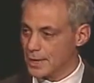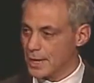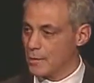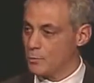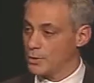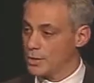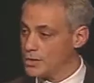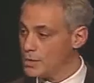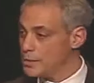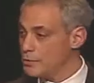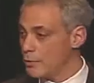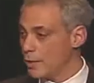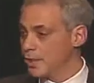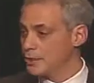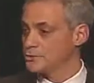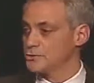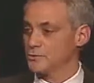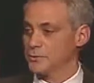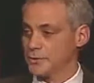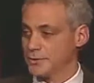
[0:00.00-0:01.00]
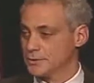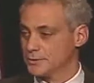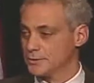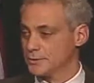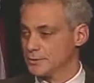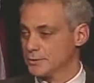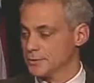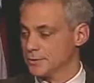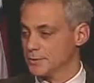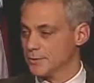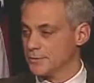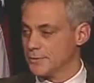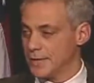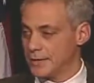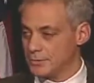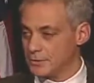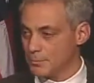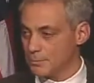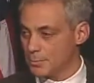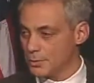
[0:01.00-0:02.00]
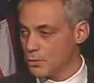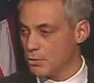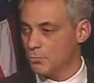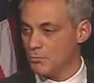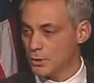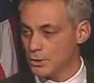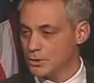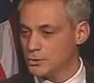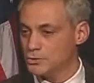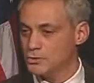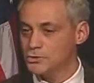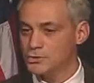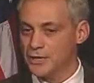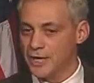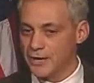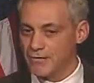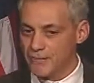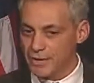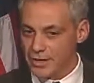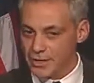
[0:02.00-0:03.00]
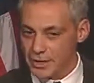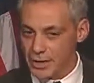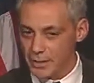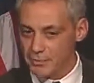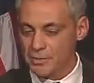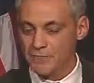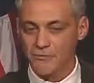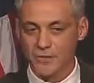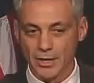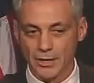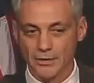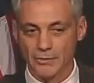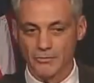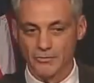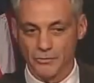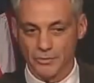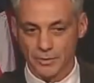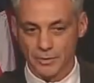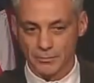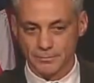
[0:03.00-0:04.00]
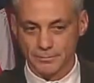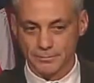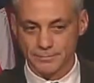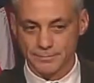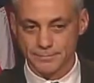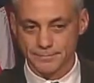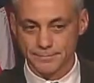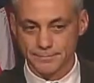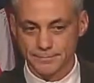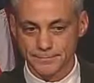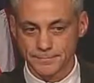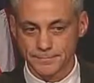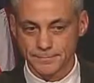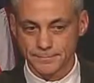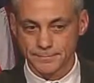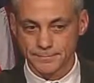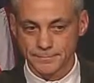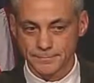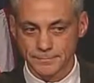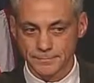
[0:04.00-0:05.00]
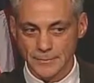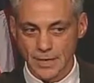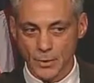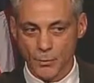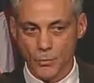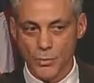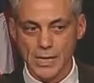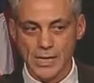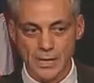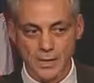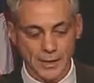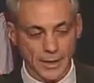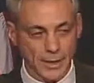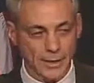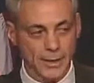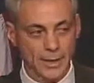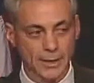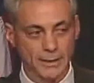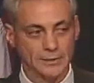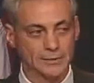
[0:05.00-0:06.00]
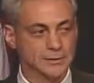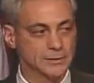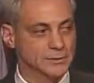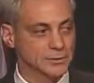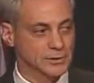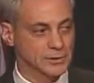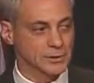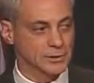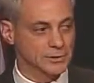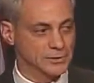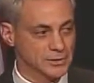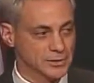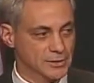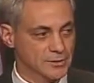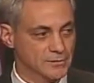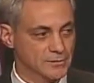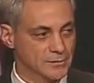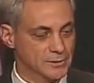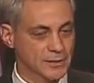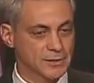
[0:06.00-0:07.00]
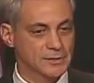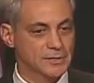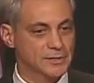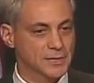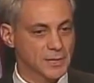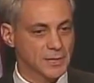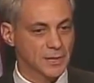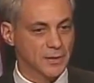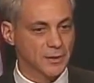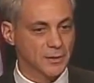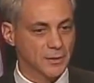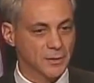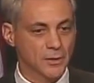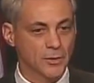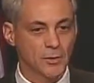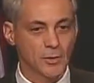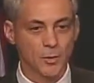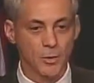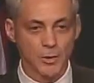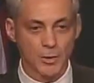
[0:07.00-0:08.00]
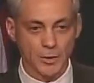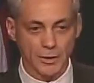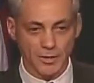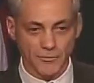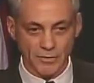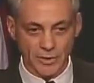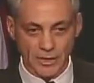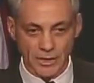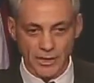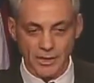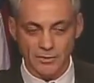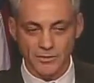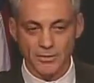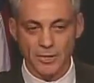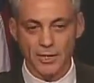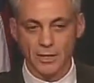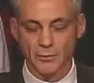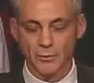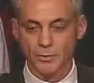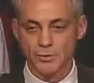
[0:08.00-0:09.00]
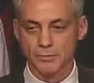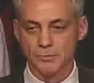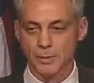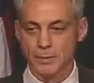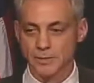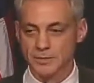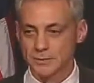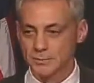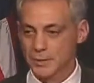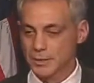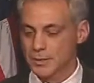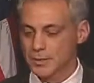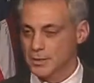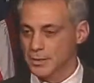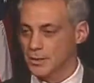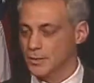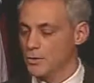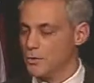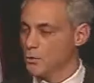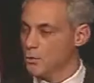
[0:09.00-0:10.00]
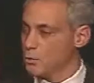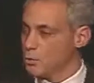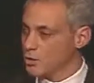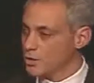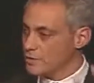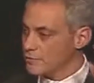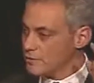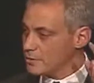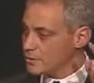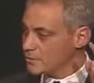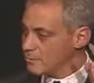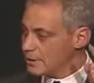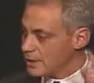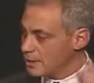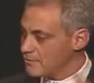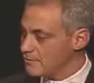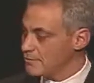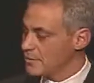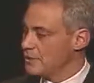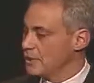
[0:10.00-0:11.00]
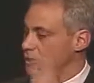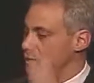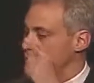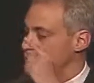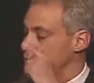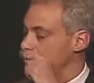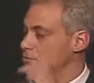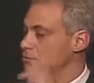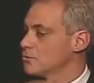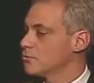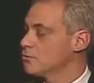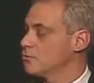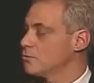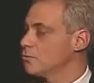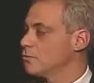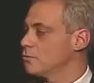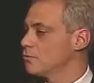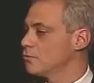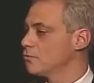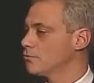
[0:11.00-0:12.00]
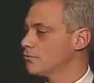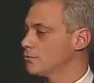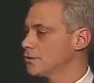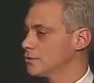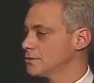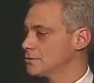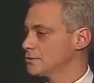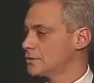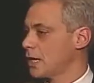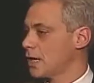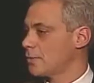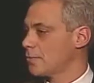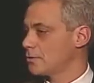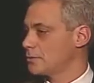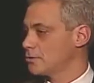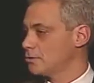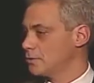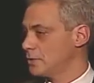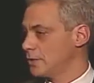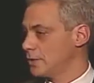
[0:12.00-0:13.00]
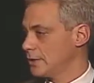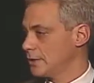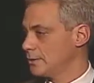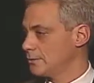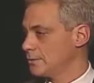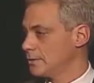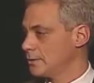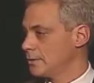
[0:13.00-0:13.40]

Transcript: And when he graduates, that diploma should have economic value for him. And we cannot honestly look at ourselves and say, given he has taken responsibility, we're giving him everything he needs to do for his opportunity.